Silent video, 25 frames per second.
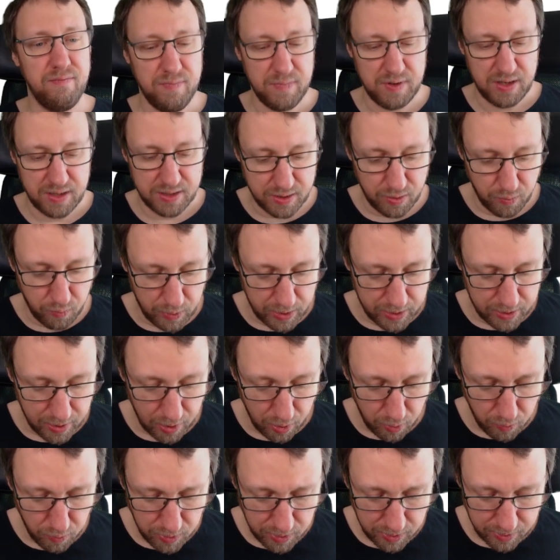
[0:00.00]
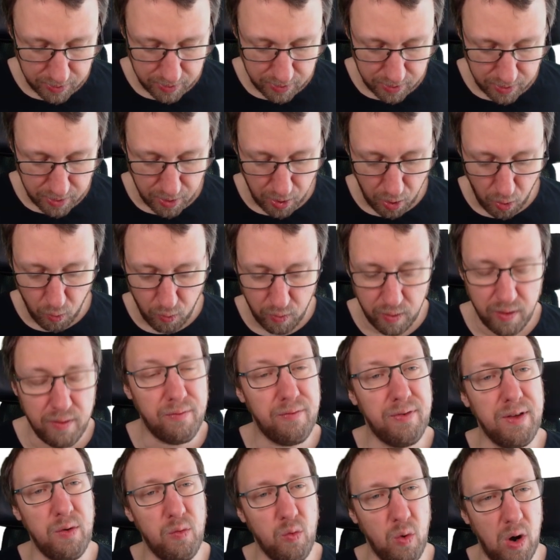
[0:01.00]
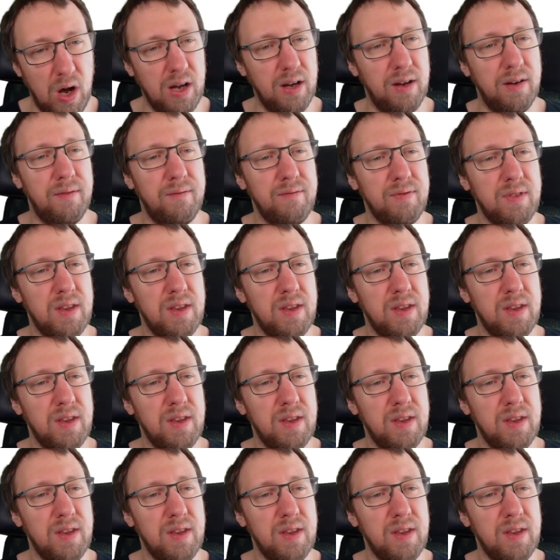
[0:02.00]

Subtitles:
So we don't know V1.